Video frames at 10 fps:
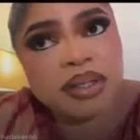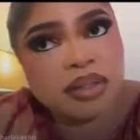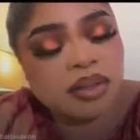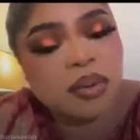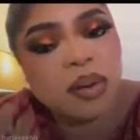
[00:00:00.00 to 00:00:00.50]

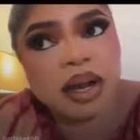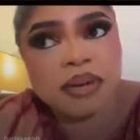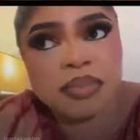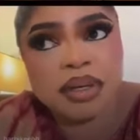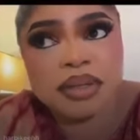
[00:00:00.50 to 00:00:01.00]
birth to someone
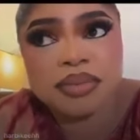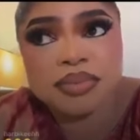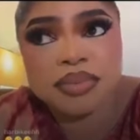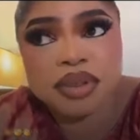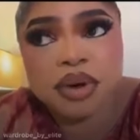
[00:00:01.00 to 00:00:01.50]
like me.
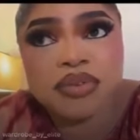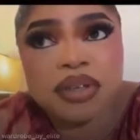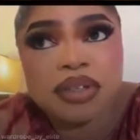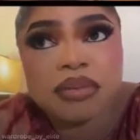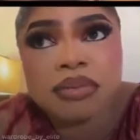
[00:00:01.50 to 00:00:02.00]
So
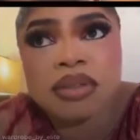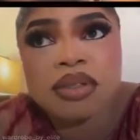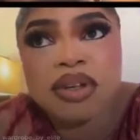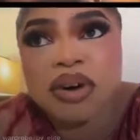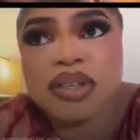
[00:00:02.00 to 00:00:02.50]
obviously, you
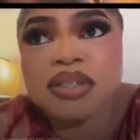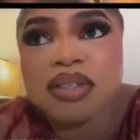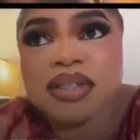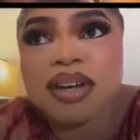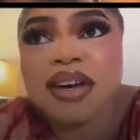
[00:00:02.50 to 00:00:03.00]
know,
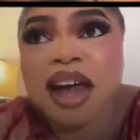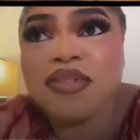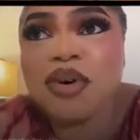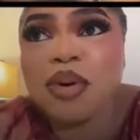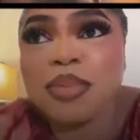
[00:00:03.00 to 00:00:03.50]
Grace, I
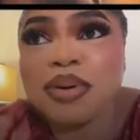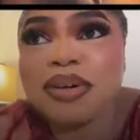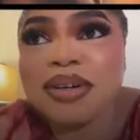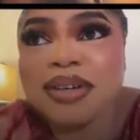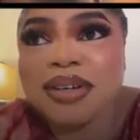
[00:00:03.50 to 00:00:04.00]
fuck up.
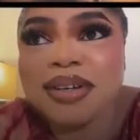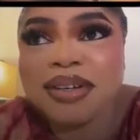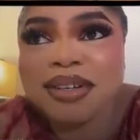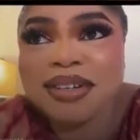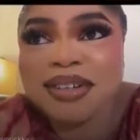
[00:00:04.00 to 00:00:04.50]

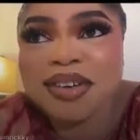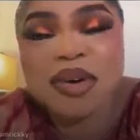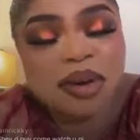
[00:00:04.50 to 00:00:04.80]
Okay.